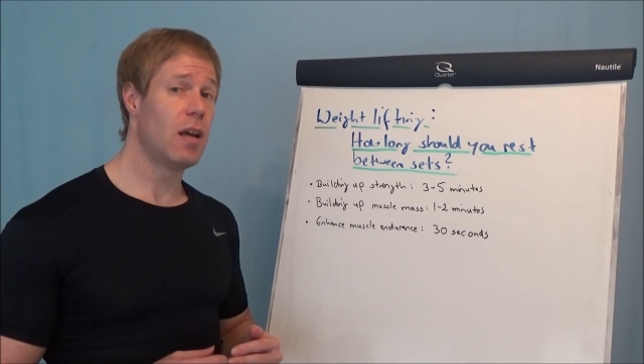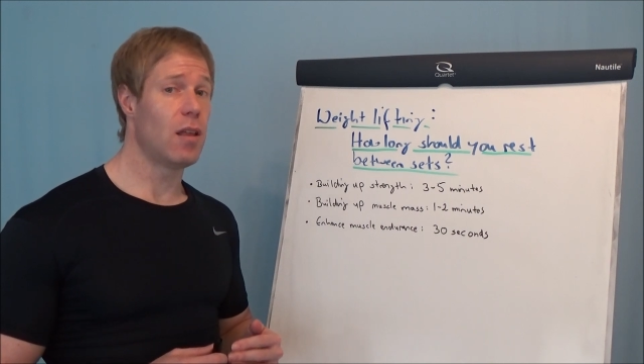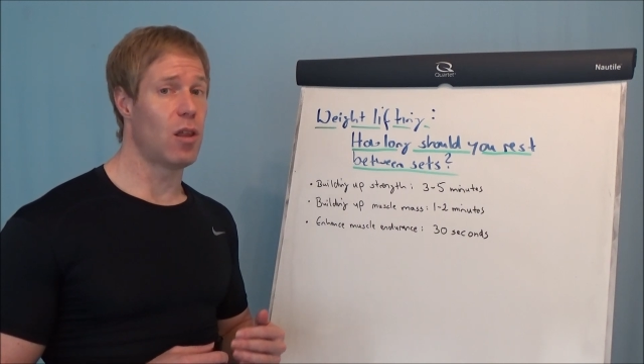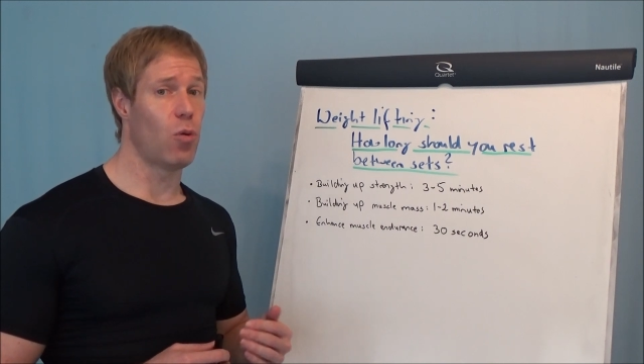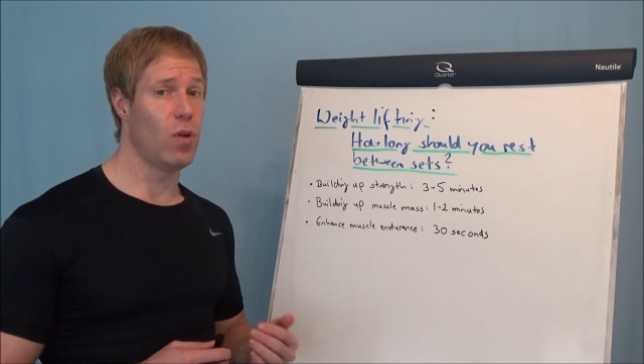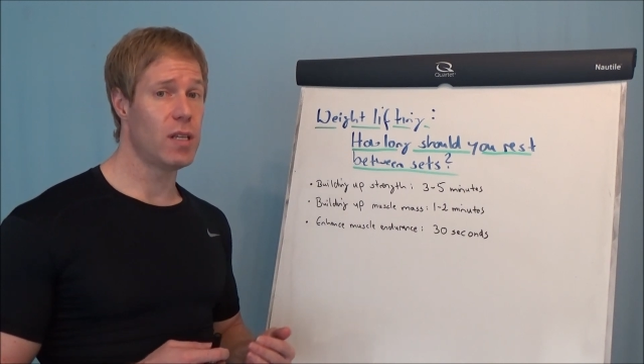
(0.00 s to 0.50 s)

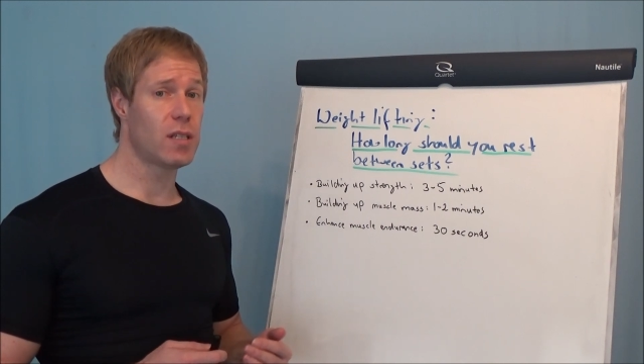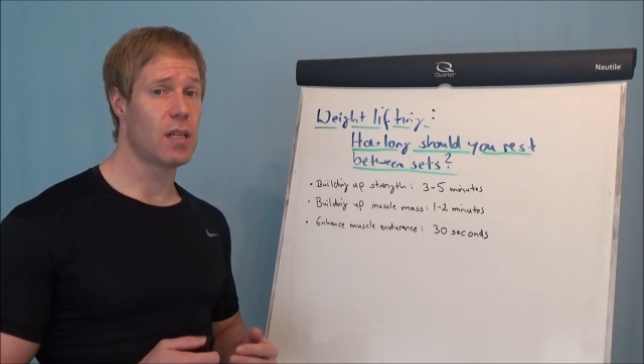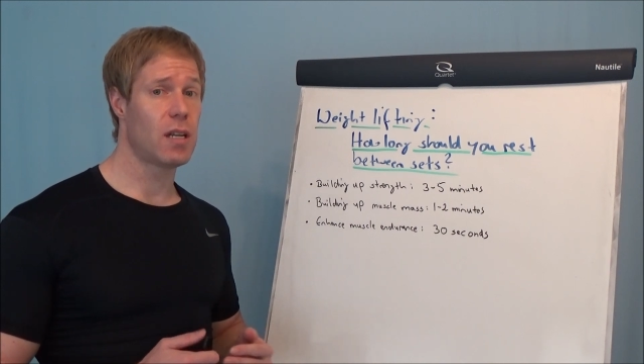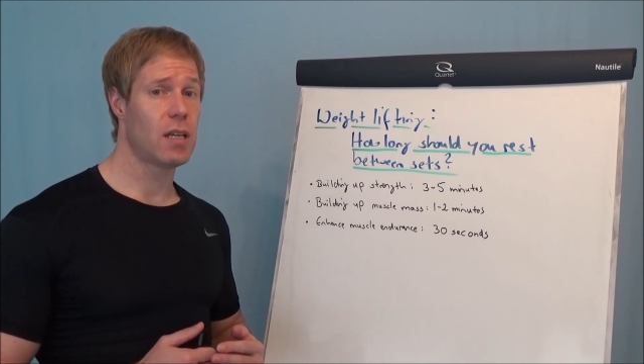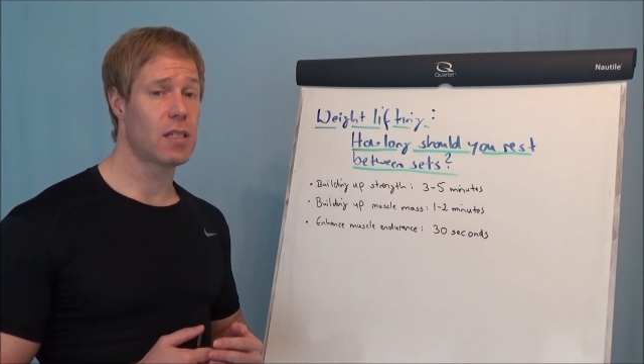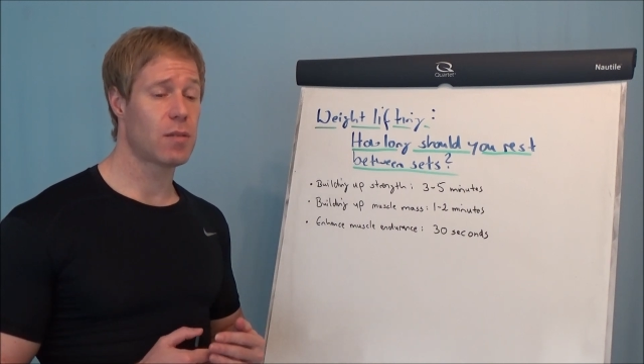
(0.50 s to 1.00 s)
The
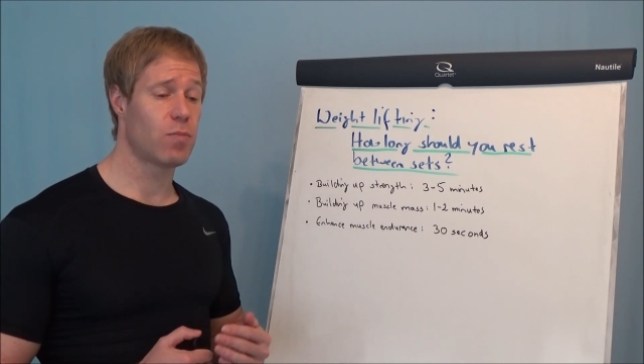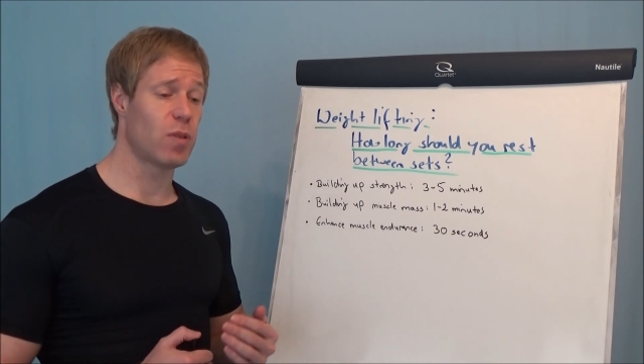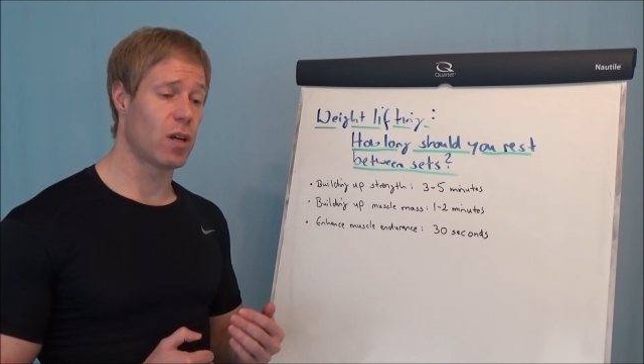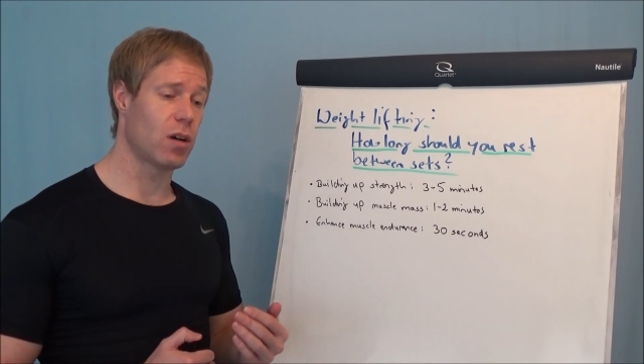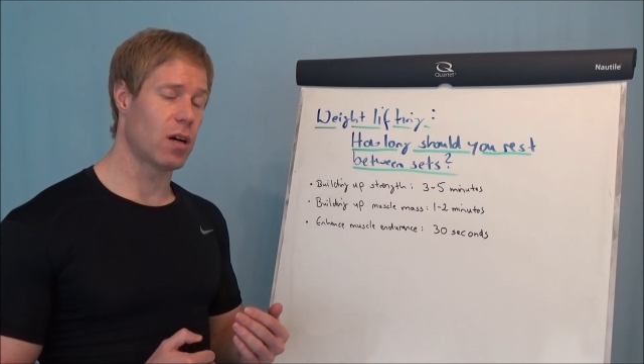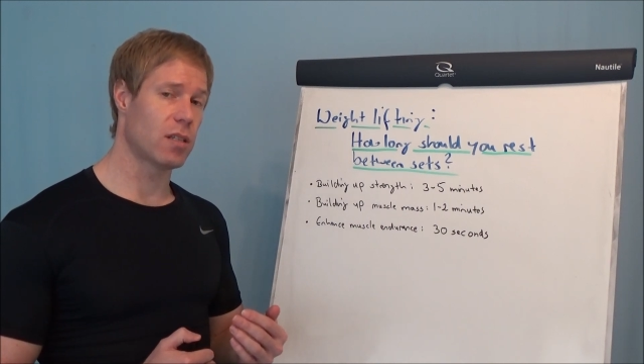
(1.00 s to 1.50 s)
reason is
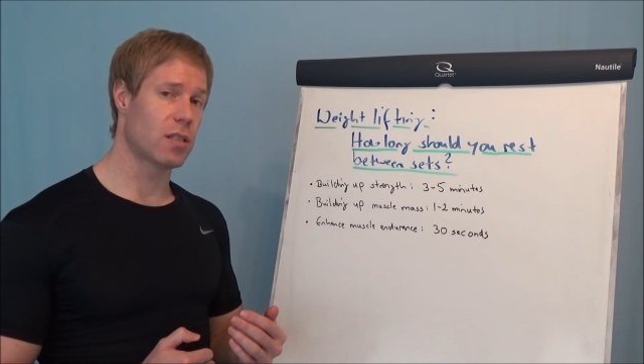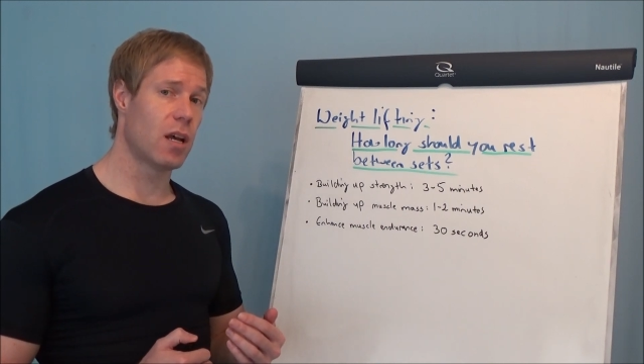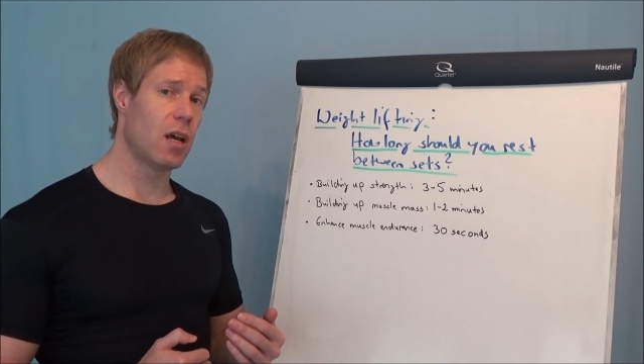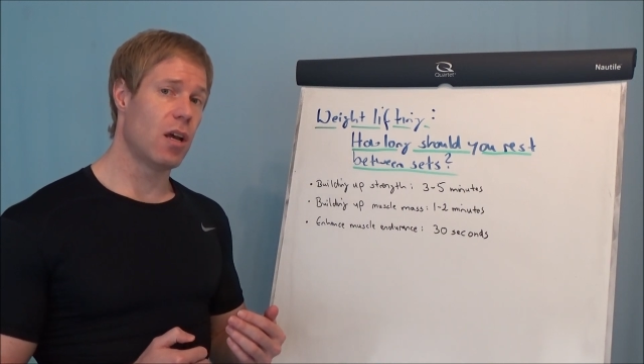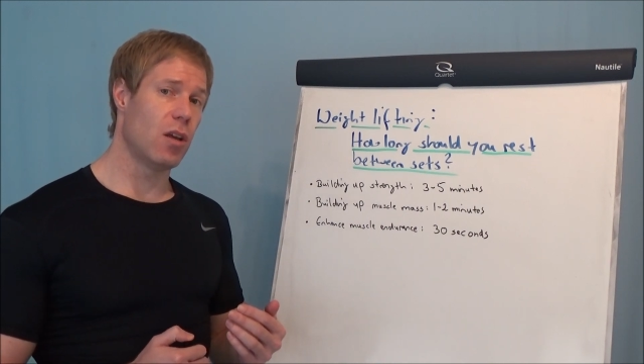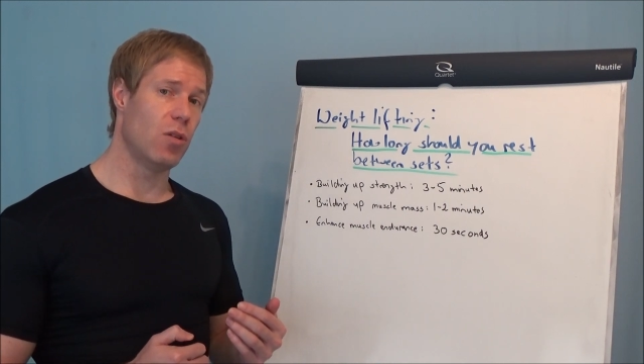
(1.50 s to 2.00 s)
because
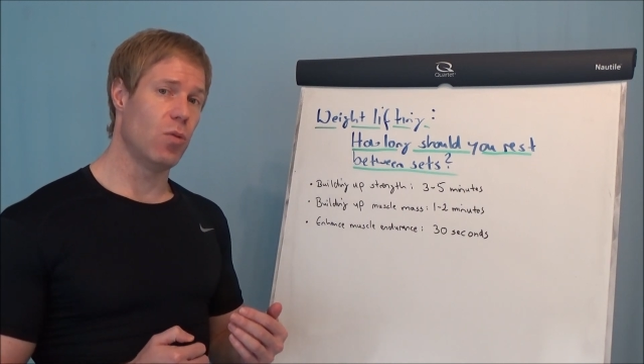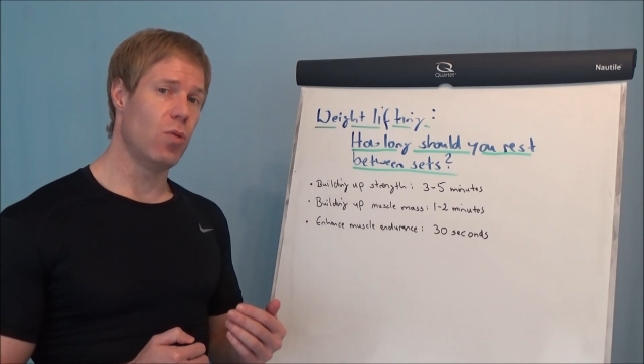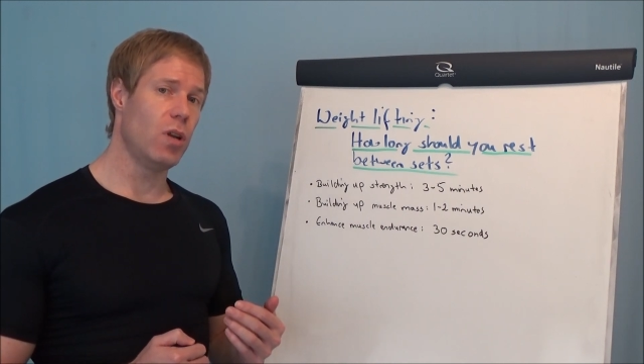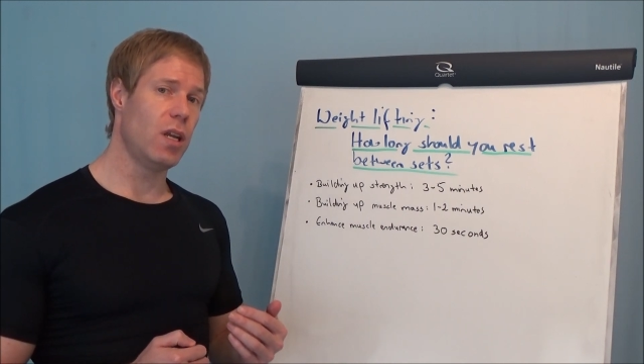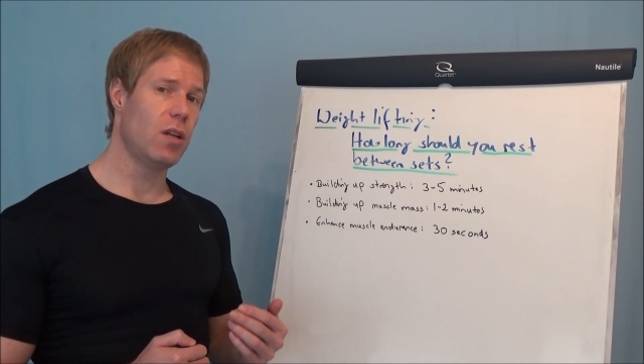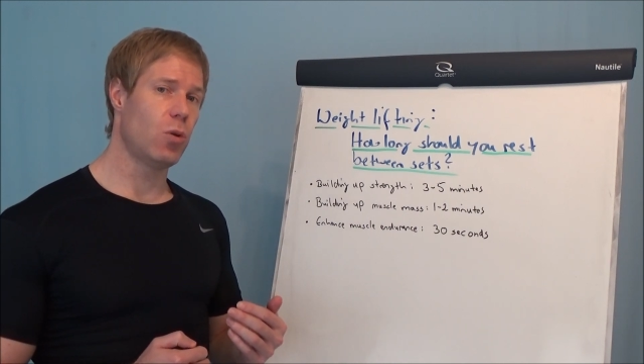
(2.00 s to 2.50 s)
you need